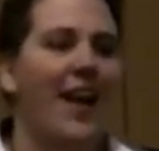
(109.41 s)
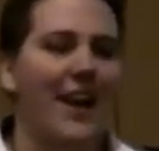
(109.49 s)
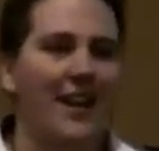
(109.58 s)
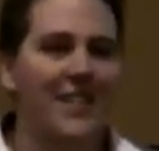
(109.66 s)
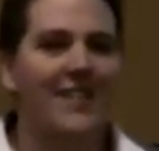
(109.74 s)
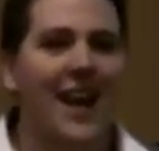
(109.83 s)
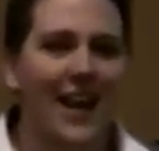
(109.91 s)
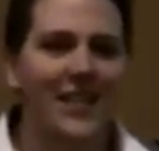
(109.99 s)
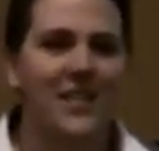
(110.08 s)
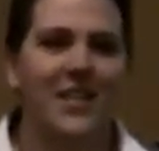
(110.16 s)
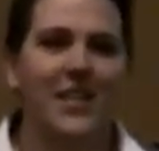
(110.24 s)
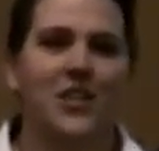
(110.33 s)
And as
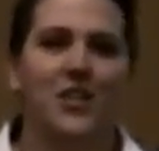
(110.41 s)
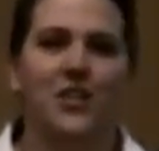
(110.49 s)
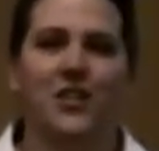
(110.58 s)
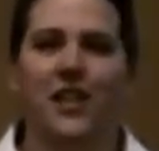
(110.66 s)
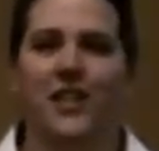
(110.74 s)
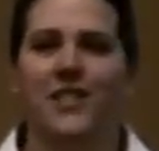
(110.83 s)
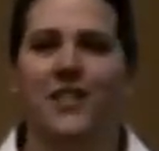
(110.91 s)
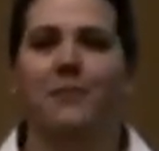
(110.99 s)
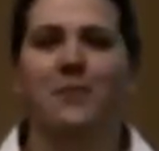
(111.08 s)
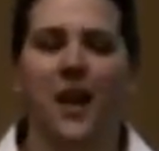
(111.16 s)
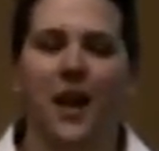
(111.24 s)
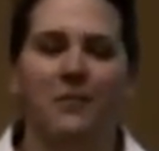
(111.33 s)
science teachers, it's
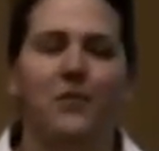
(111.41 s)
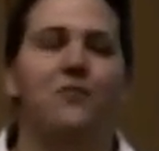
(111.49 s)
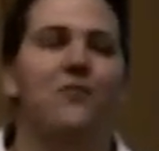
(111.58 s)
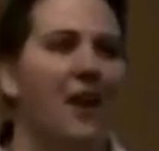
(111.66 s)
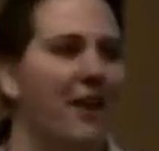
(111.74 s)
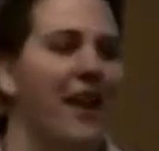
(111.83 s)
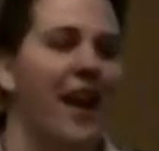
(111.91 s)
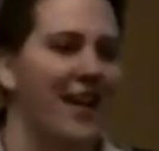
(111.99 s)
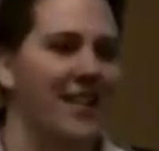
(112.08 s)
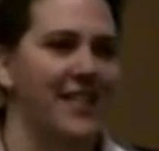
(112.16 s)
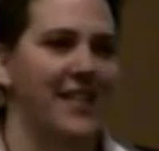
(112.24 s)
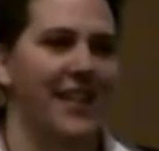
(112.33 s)
sometimes very
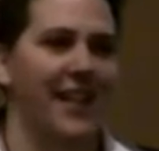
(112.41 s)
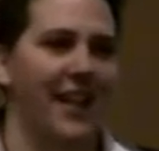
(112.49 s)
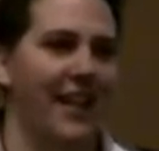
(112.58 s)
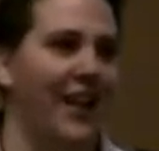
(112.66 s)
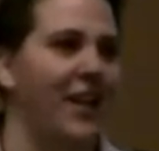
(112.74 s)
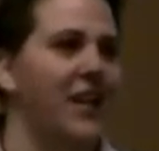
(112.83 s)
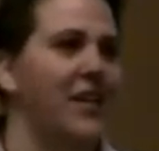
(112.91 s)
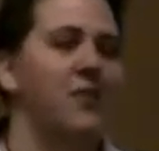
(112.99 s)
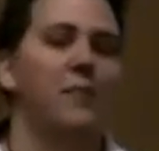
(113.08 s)
isolating